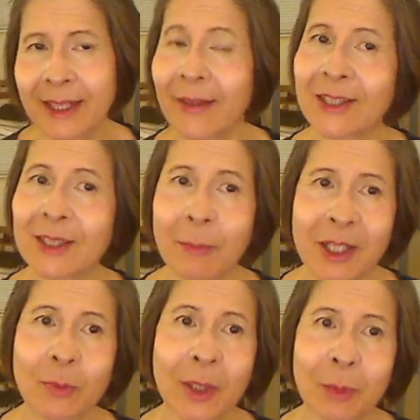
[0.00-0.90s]
That's the
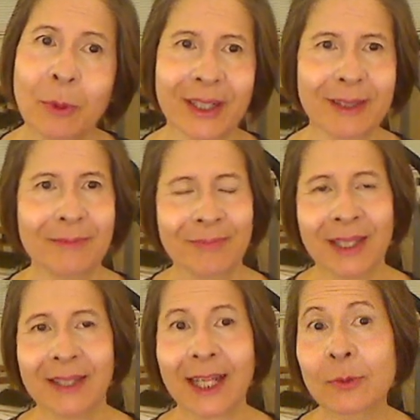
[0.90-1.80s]
best way to put it.
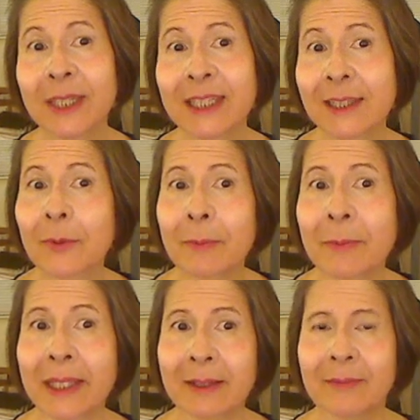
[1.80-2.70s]
That's what he did with
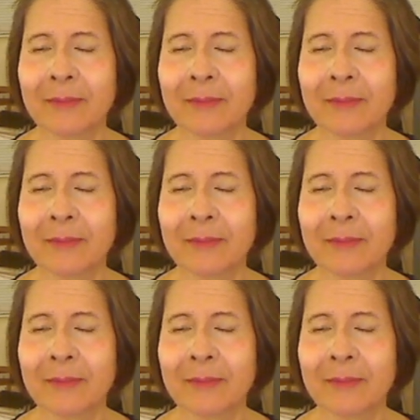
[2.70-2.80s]
me.